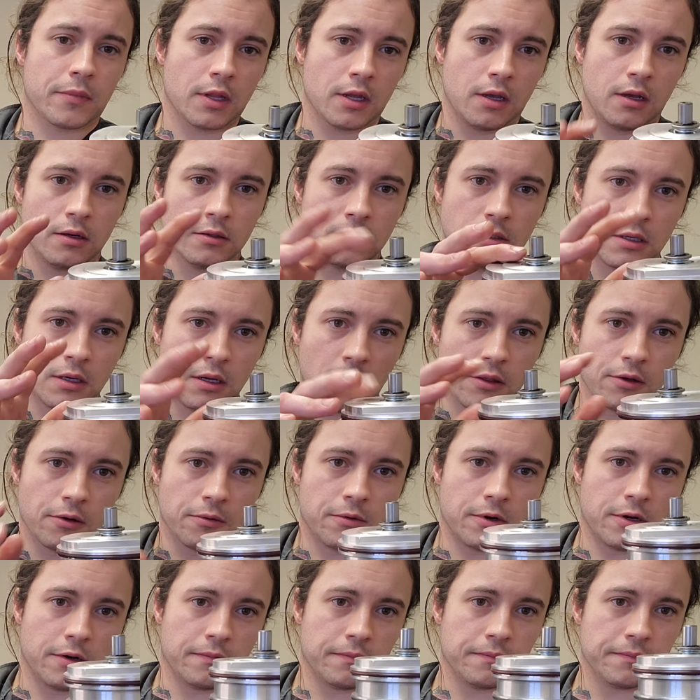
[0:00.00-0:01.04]
Here's another
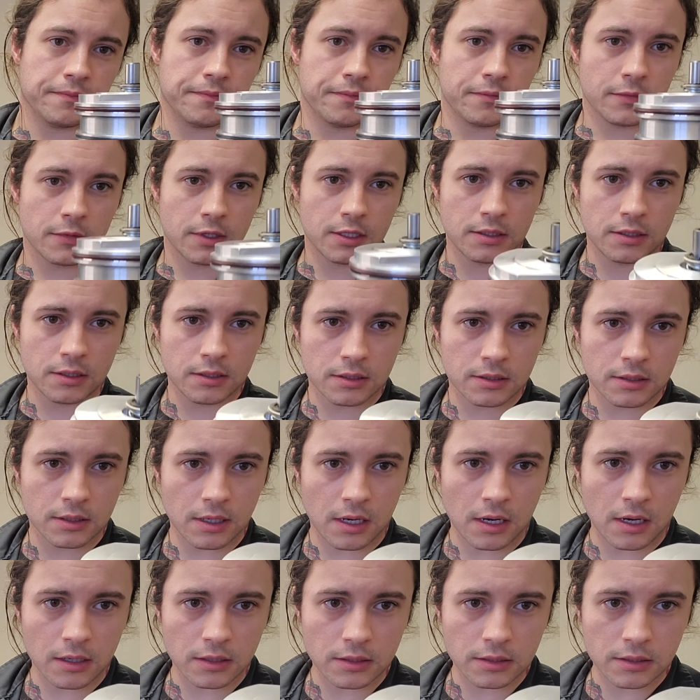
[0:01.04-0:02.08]
one. This is
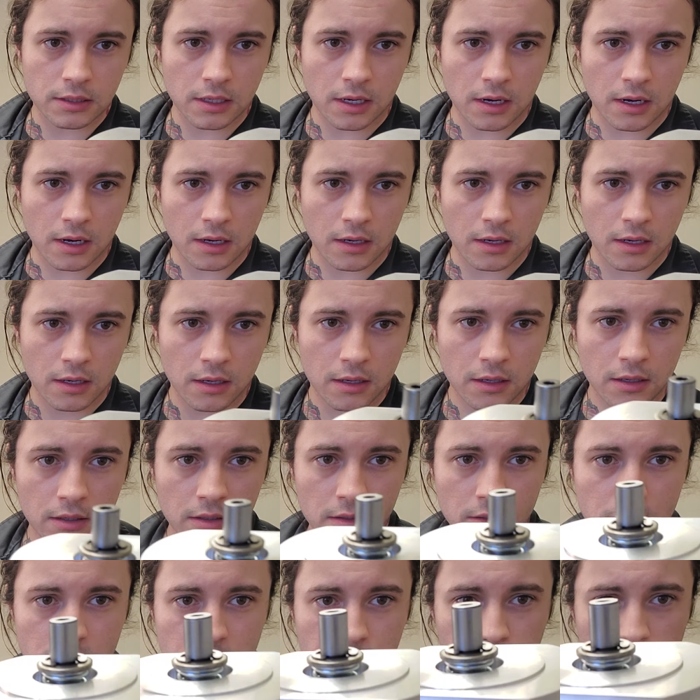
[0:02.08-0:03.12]
not a stock
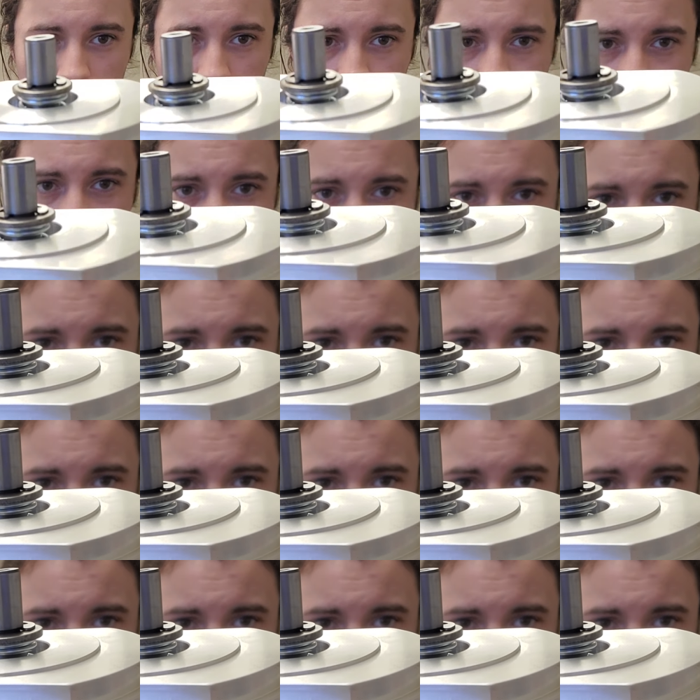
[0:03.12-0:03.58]
spring.